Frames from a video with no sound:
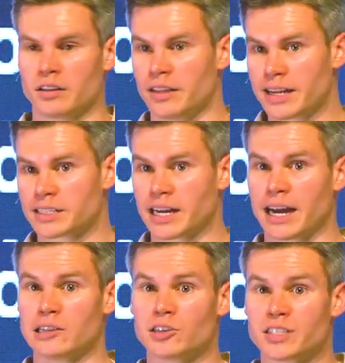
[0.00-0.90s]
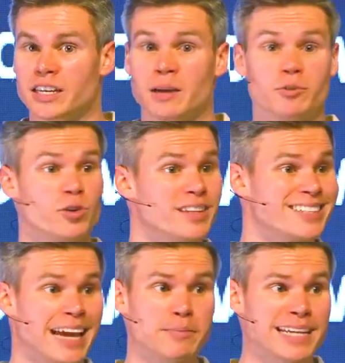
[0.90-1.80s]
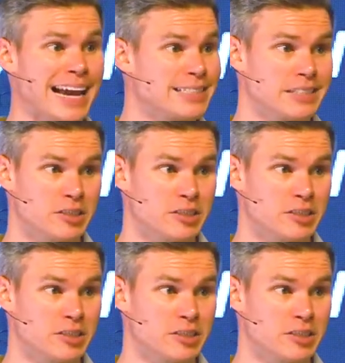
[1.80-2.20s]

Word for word: Next guy looked at him doing the same task